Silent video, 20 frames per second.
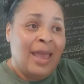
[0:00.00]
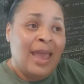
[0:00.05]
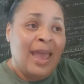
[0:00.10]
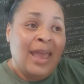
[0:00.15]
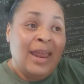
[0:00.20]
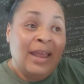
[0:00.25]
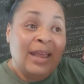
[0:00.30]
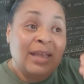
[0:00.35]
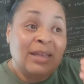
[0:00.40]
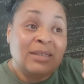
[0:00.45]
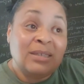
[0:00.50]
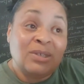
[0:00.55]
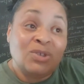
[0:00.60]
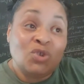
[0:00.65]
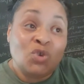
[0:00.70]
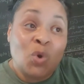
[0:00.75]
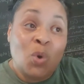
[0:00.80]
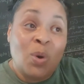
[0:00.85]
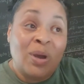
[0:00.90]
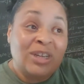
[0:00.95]
And here's his
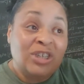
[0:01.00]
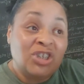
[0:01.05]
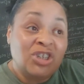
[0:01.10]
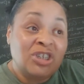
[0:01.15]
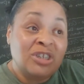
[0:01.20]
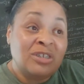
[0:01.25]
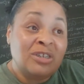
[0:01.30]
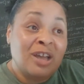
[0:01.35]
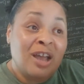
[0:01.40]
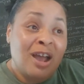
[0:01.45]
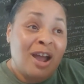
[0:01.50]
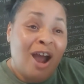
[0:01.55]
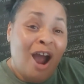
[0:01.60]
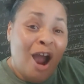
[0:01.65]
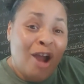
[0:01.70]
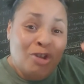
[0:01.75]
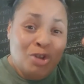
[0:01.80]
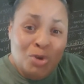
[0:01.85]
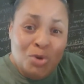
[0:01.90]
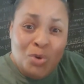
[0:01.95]
question
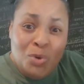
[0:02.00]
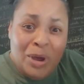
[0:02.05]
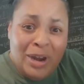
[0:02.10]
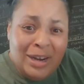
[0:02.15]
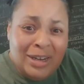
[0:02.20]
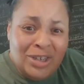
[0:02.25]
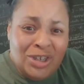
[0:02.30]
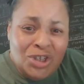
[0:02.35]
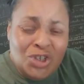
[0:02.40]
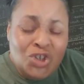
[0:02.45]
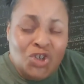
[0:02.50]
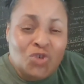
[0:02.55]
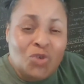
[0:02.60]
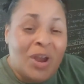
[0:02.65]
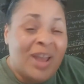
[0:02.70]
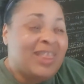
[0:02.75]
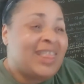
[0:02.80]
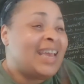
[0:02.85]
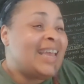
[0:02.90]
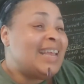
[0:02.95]
are you going to
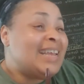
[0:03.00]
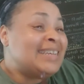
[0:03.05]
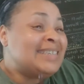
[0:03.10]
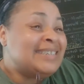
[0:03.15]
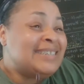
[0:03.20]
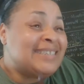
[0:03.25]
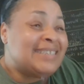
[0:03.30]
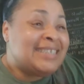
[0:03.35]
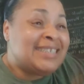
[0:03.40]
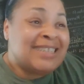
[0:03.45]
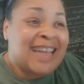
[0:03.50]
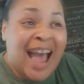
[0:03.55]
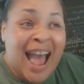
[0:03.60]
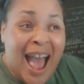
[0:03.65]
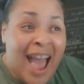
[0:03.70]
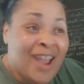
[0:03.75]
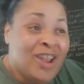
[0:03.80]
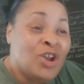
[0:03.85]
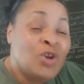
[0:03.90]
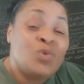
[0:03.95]
destroy the
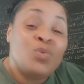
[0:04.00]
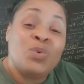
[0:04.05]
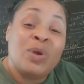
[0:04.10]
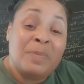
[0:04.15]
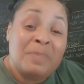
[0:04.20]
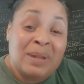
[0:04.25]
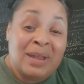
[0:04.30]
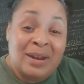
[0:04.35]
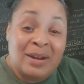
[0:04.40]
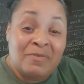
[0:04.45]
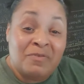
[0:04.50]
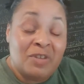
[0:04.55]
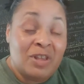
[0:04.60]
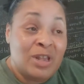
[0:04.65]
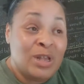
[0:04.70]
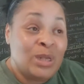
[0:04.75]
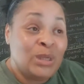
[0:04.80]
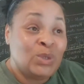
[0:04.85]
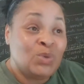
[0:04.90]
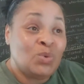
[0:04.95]
entire remnant of
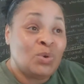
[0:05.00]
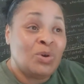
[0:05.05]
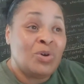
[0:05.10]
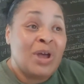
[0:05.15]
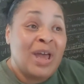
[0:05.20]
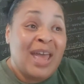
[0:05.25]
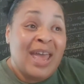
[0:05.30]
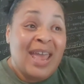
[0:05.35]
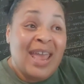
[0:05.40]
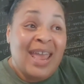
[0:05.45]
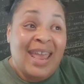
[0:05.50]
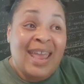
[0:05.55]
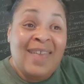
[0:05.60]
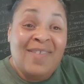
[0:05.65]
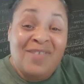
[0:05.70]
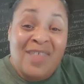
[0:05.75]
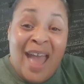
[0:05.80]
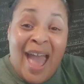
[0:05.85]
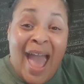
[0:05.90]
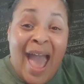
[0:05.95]
Israel
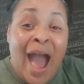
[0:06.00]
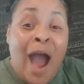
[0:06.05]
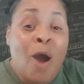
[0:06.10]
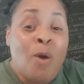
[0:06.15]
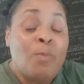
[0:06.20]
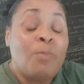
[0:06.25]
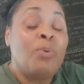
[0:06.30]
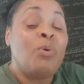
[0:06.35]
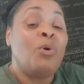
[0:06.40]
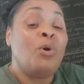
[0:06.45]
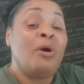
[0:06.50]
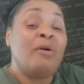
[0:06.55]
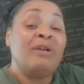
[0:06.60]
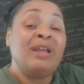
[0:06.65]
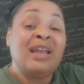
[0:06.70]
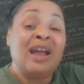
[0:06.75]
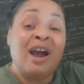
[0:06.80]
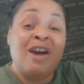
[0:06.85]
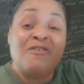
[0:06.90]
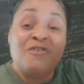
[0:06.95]
in the
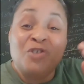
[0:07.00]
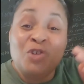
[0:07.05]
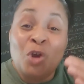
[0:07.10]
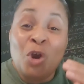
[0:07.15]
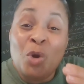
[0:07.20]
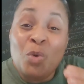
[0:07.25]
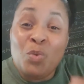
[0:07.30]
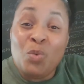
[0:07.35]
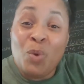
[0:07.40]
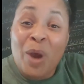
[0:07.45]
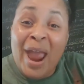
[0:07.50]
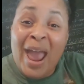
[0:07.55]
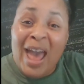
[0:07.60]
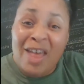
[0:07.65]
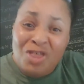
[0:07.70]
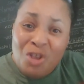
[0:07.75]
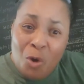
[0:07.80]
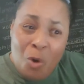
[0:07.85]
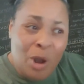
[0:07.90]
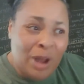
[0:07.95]
outpouring of your
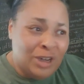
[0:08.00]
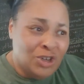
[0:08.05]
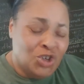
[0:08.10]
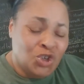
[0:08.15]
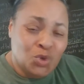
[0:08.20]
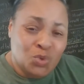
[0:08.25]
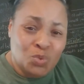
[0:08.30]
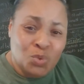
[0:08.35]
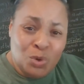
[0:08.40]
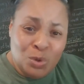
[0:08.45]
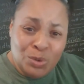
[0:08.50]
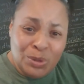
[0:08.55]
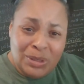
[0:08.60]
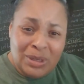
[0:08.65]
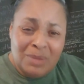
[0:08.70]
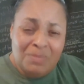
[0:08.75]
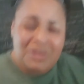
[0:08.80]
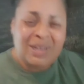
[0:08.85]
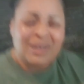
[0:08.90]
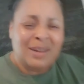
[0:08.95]
wrath on
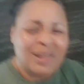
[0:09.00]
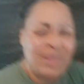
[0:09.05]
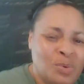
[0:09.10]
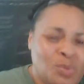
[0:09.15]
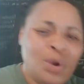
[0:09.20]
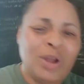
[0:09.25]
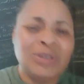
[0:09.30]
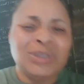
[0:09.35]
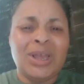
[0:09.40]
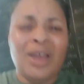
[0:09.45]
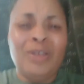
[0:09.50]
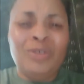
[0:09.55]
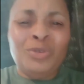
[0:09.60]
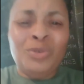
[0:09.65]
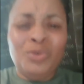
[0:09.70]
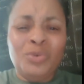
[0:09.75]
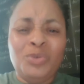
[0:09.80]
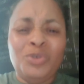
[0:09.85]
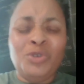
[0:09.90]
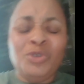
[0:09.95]
Jerusalem? In other words,
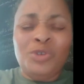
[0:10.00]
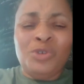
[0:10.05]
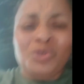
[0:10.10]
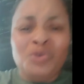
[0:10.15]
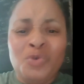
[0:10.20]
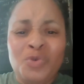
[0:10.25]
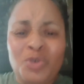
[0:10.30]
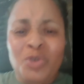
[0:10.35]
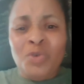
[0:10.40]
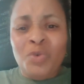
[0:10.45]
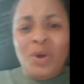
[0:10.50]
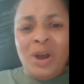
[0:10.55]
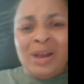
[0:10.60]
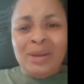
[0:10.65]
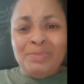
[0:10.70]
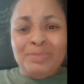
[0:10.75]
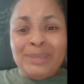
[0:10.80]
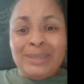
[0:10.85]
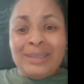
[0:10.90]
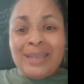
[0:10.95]
you you you
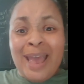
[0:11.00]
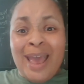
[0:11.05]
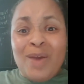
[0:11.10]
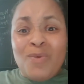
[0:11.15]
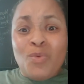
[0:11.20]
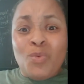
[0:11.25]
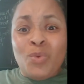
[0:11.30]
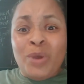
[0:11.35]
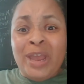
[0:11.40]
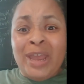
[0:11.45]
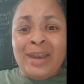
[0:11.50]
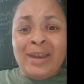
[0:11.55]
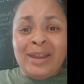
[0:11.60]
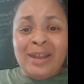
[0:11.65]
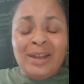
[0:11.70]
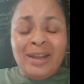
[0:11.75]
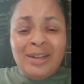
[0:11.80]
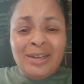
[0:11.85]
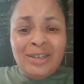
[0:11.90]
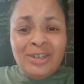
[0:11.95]
upset with
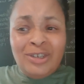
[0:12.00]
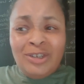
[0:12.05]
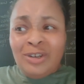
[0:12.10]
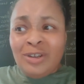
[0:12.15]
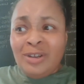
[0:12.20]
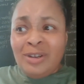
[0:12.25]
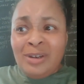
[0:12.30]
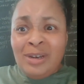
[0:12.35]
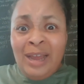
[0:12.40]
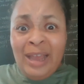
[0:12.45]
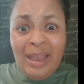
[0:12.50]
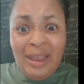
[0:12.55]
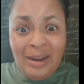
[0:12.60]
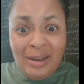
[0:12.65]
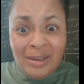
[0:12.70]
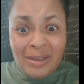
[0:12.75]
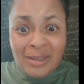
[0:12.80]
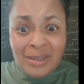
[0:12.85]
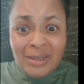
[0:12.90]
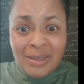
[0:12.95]
the
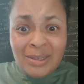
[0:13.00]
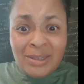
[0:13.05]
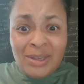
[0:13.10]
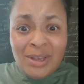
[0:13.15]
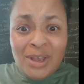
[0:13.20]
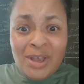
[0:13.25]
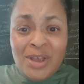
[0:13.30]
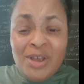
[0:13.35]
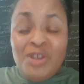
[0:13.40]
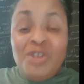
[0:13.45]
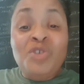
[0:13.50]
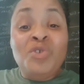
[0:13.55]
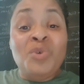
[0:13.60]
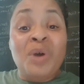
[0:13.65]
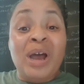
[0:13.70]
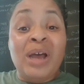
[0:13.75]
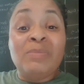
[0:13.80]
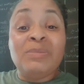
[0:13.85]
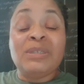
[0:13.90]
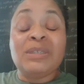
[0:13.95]
leaders. You
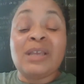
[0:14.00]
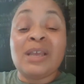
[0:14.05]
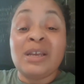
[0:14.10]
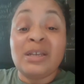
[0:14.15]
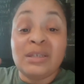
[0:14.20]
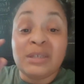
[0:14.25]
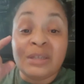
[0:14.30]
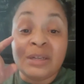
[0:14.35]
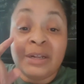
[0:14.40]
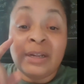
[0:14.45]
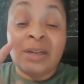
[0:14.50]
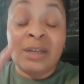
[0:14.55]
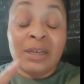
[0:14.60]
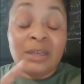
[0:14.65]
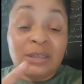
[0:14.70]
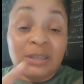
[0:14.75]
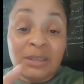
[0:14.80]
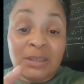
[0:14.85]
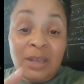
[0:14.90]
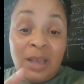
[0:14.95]
upset because
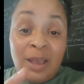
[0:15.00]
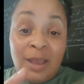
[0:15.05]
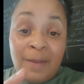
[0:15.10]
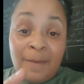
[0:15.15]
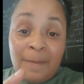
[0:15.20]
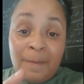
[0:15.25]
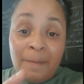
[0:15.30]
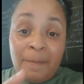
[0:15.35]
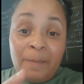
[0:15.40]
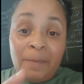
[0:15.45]
listen,